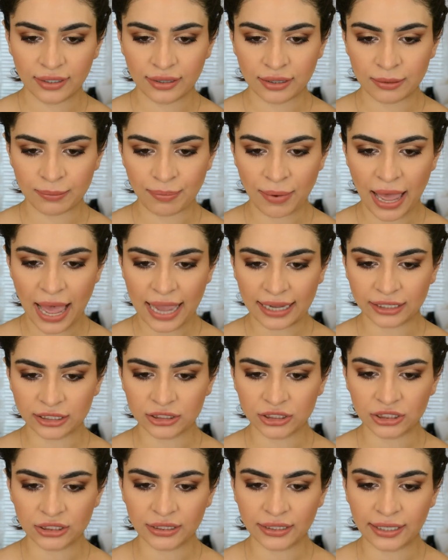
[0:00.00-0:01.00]
The
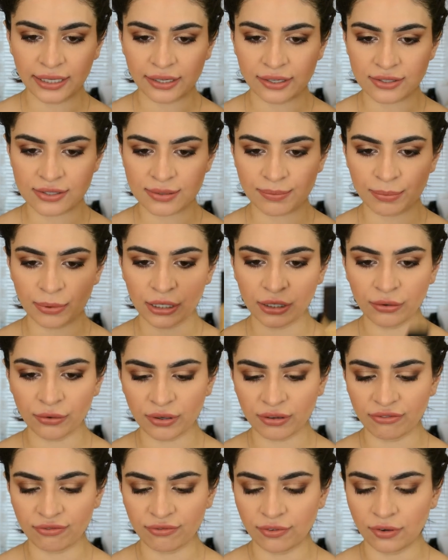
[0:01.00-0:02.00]
packaging is
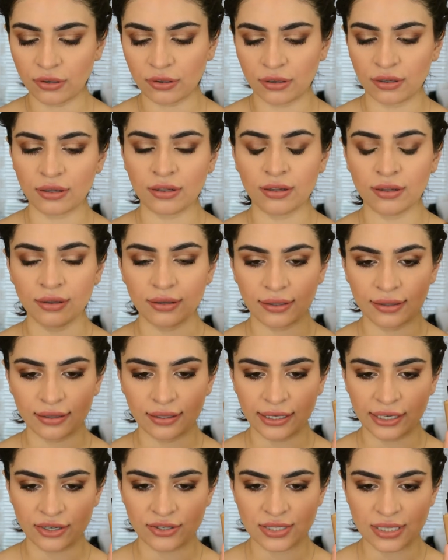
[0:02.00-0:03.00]
beautiful.
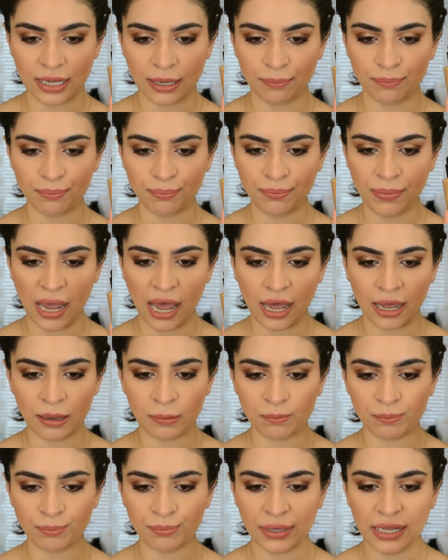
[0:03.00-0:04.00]
There's a
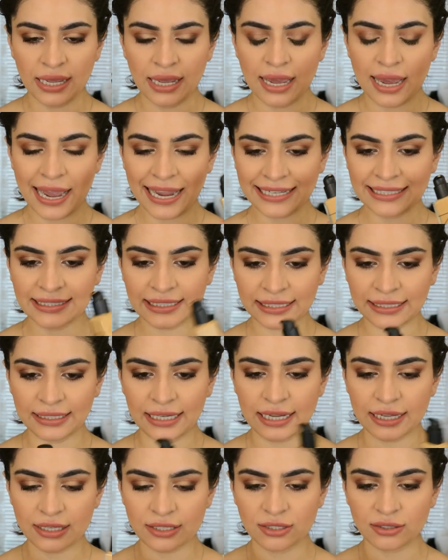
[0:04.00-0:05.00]
pump. I did
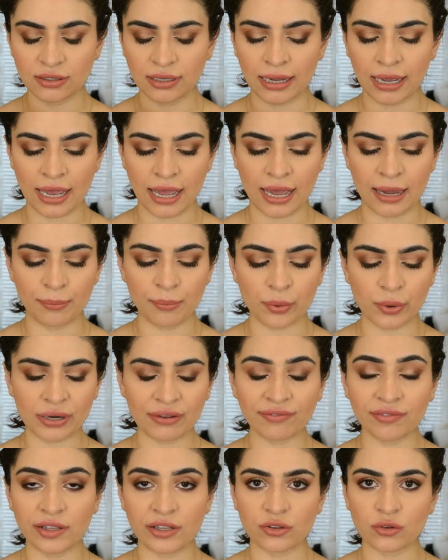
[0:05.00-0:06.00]

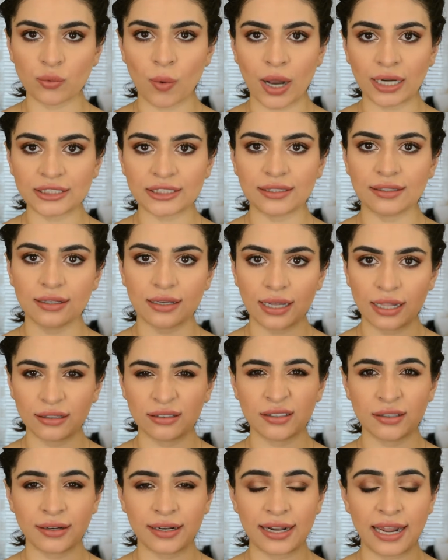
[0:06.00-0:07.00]
briefly swatch the
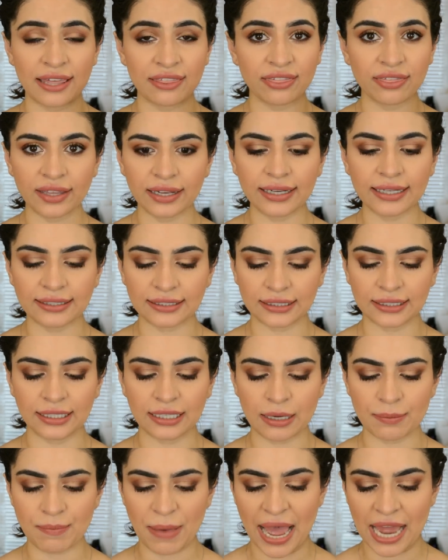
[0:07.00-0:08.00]
color, and I think it's
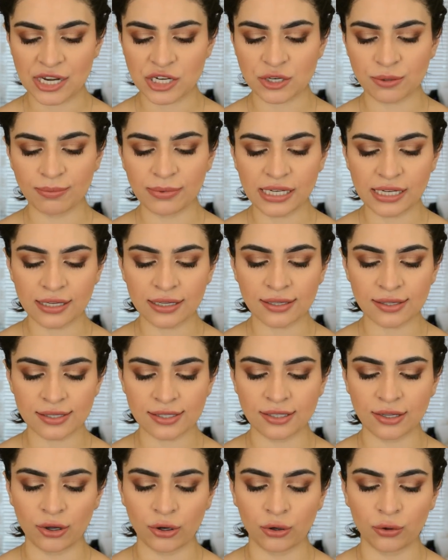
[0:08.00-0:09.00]
gonna match me.
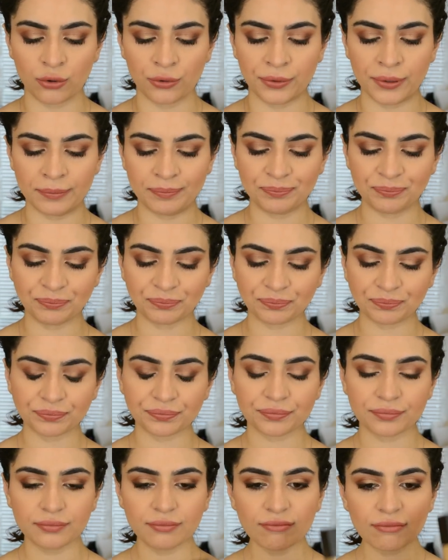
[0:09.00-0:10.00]
So
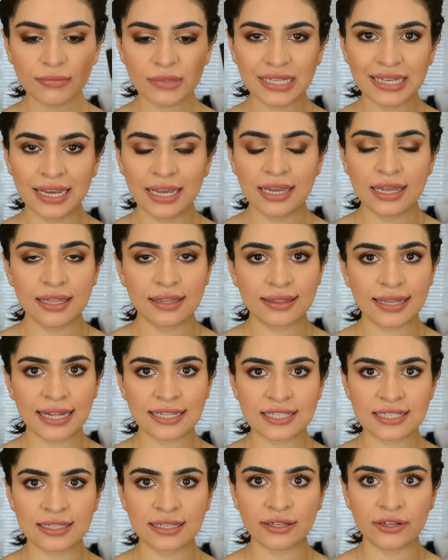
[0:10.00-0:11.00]

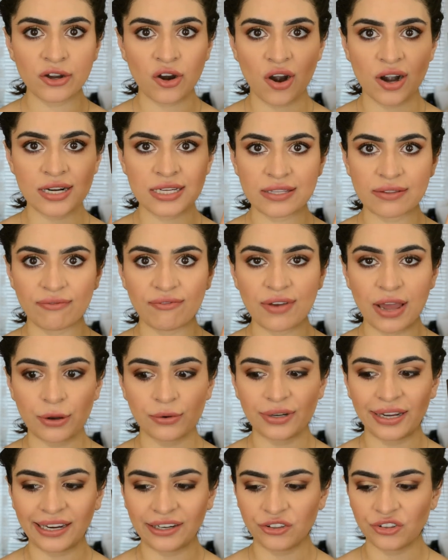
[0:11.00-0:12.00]
that's the Nars
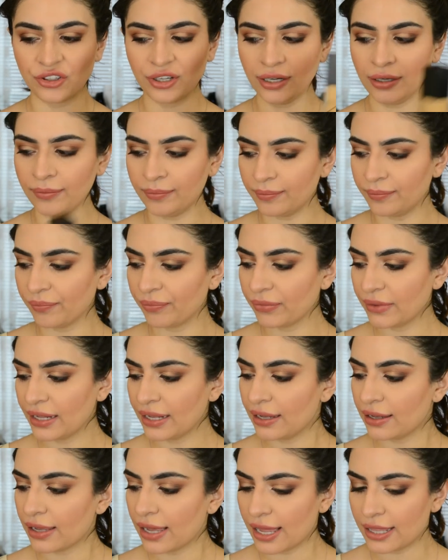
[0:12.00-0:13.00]
foundation.
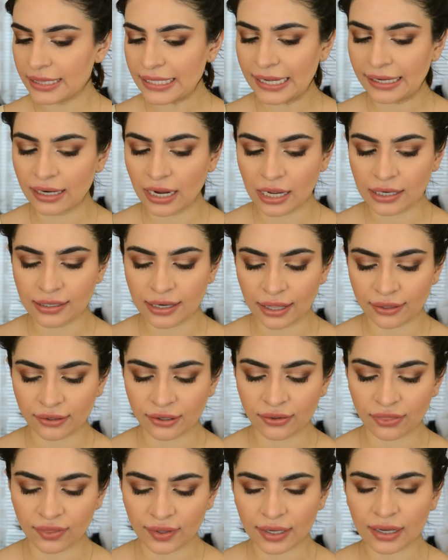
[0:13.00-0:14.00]
And then
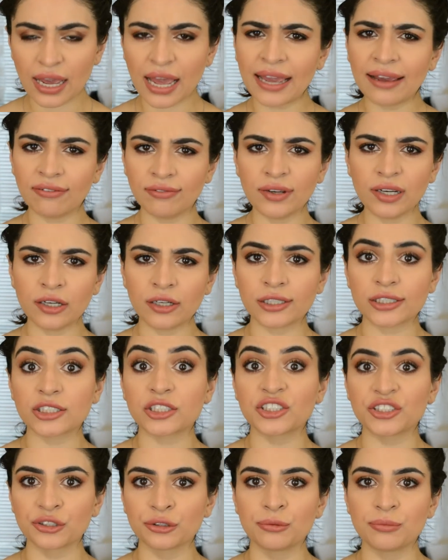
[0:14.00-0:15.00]
another thing, I haven't heard
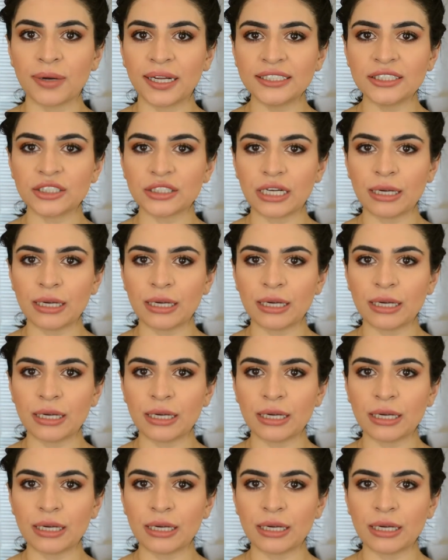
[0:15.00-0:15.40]
too much